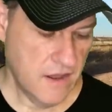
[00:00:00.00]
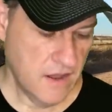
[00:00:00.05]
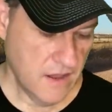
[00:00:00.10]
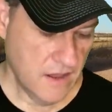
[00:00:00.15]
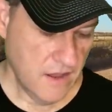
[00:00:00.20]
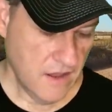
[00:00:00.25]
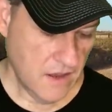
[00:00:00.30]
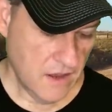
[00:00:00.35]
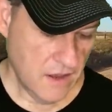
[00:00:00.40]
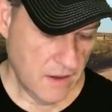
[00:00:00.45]

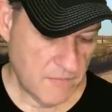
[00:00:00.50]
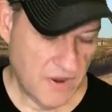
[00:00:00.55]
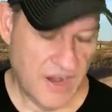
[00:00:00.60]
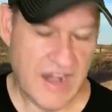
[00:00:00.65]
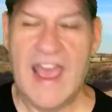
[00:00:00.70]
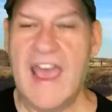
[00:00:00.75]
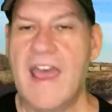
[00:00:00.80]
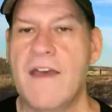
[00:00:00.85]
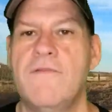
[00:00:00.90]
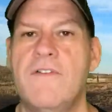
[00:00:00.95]
but
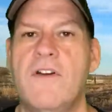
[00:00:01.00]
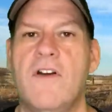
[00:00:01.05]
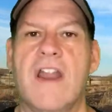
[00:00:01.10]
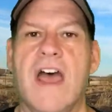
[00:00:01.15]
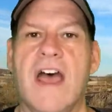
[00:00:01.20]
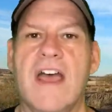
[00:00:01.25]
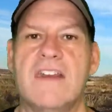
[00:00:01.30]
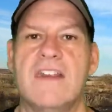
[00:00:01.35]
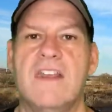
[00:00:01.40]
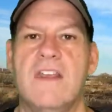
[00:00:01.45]
after
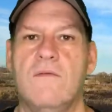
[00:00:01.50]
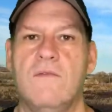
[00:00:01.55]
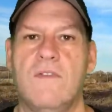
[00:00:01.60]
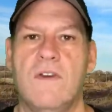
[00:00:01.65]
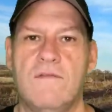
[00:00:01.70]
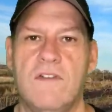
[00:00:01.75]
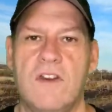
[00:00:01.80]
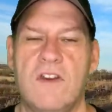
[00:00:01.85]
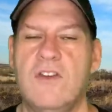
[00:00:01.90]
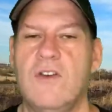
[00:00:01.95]

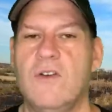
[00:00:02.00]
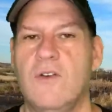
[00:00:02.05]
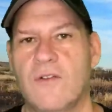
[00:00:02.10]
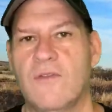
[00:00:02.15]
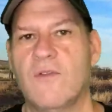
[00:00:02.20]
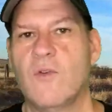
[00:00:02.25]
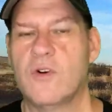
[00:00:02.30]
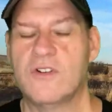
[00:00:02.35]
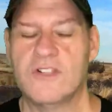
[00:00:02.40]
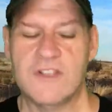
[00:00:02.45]
1952, and
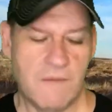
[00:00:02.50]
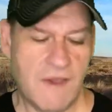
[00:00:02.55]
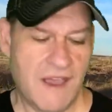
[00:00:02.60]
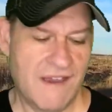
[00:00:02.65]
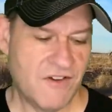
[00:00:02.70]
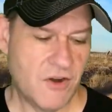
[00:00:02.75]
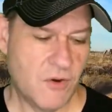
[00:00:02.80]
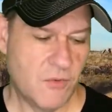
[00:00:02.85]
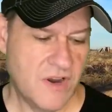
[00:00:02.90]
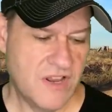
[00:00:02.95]
of course I'm
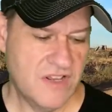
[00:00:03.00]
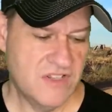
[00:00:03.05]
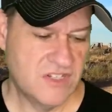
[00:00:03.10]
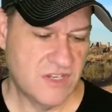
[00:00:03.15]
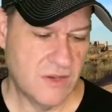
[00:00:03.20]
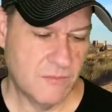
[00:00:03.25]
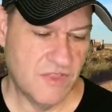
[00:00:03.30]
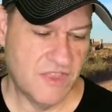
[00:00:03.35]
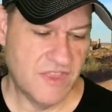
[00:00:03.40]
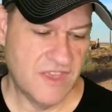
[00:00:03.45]
having to read
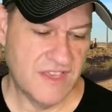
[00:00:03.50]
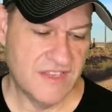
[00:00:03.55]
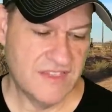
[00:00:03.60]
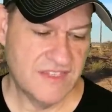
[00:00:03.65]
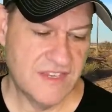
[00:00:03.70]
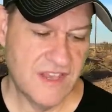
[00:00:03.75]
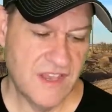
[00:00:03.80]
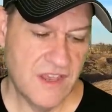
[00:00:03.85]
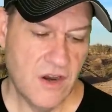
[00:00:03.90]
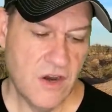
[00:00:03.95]
some of
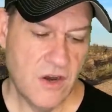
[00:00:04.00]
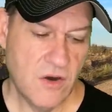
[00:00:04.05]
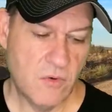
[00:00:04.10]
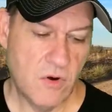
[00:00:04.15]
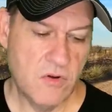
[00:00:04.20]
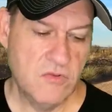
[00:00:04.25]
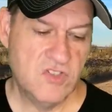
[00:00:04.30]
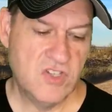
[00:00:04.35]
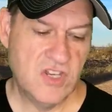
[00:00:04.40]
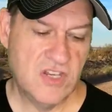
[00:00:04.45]
this,
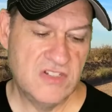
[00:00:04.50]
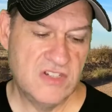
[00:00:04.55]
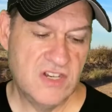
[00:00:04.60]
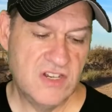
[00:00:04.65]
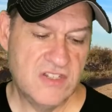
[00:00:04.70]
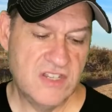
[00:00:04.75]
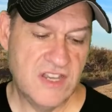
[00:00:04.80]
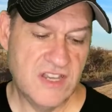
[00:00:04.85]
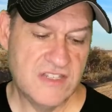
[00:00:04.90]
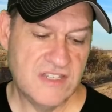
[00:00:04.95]
Route
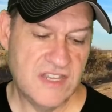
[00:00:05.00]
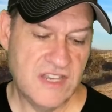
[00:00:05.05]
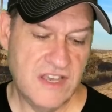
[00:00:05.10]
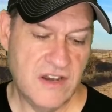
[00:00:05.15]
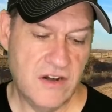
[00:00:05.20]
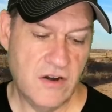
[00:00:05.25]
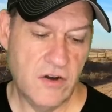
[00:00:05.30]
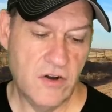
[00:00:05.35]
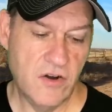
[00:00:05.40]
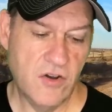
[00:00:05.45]
66
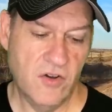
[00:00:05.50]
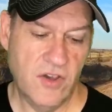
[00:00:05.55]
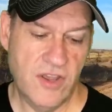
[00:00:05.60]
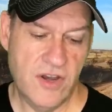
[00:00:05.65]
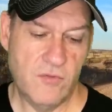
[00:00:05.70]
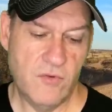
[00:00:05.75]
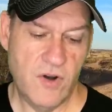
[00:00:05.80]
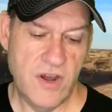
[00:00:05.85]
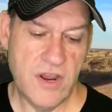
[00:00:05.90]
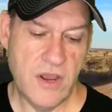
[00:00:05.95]
entered
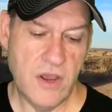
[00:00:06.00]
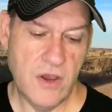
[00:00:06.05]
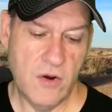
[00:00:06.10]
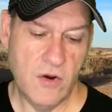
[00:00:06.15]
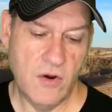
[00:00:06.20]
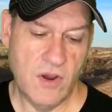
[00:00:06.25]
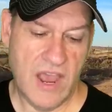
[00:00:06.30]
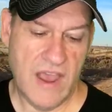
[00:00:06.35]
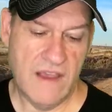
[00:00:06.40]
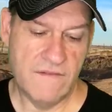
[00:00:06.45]

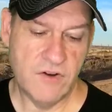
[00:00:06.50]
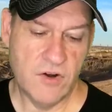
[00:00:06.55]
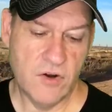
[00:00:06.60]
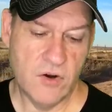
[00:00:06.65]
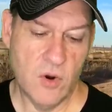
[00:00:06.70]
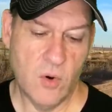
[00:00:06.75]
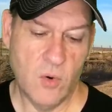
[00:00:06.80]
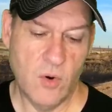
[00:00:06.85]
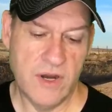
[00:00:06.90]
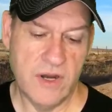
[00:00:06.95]
Glenrio after
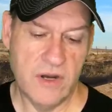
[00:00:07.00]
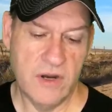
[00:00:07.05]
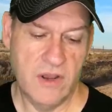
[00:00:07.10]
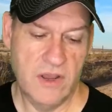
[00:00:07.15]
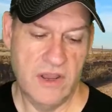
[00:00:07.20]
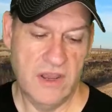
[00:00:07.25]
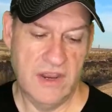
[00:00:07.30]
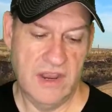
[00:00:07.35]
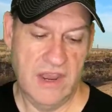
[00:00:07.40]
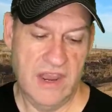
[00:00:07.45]
going,
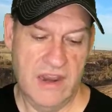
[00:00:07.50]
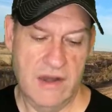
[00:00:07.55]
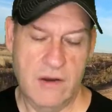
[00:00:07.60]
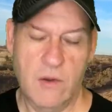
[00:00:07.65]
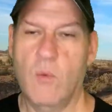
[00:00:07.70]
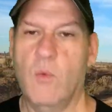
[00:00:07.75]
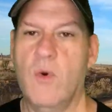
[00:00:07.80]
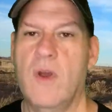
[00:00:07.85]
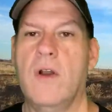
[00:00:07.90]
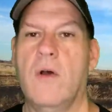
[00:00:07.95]
and
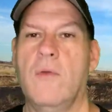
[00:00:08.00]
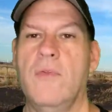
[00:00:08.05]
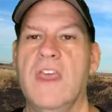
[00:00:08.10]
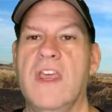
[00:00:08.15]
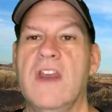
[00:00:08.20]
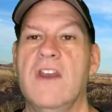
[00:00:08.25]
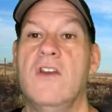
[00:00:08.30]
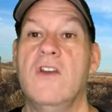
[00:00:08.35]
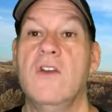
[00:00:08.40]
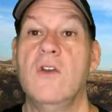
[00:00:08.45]
it went on
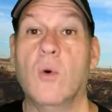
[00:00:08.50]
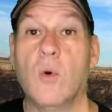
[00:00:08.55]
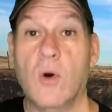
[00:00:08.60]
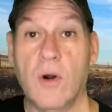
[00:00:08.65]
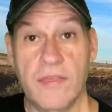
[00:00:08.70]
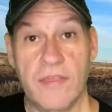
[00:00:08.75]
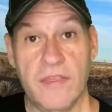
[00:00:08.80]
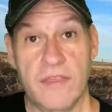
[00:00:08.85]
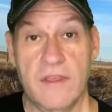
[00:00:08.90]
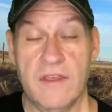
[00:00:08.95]
the
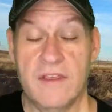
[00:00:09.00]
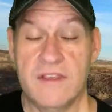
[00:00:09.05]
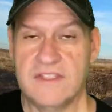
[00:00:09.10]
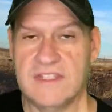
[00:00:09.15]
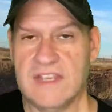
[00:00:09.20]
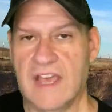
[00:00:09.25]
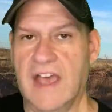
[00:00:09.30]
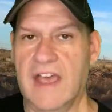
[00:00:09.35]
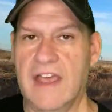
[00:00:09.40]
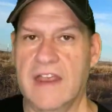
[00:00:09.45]
north
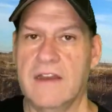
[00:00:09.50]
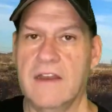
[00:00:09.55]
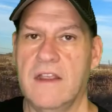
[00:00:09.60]
side